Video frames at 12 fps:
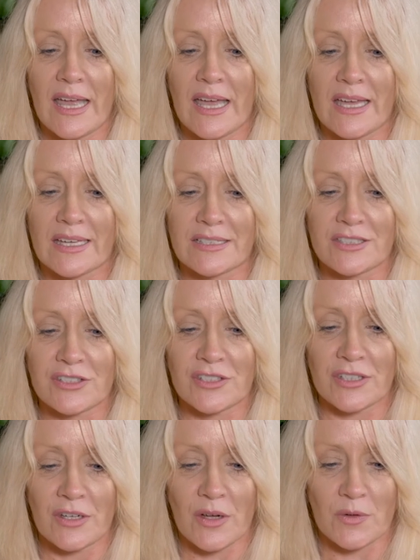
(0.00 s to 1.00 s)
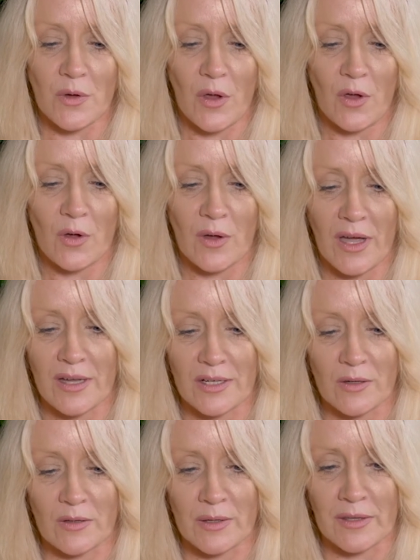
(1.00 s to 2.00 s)
And her
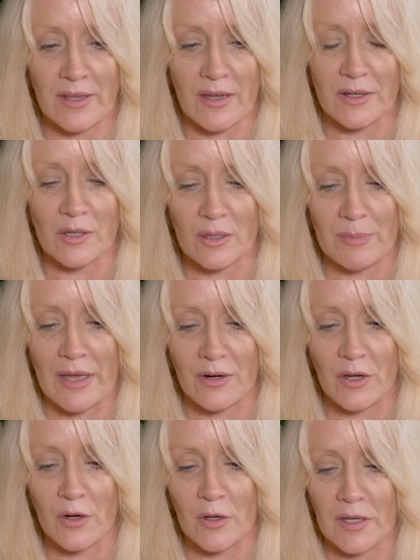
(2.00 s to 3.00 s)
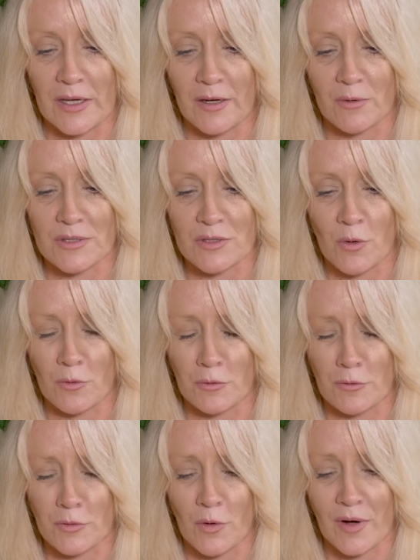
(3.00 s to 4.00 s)
article, the article about her here, is
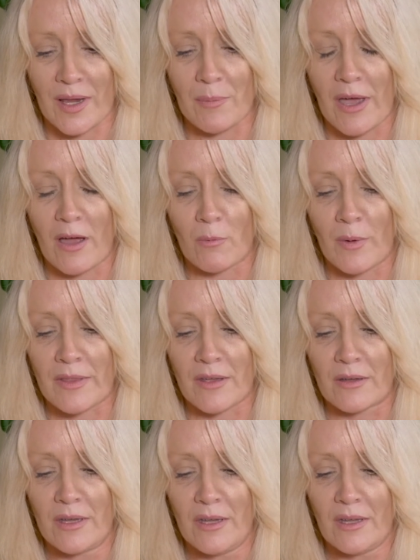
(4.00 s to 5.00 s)
talking about whether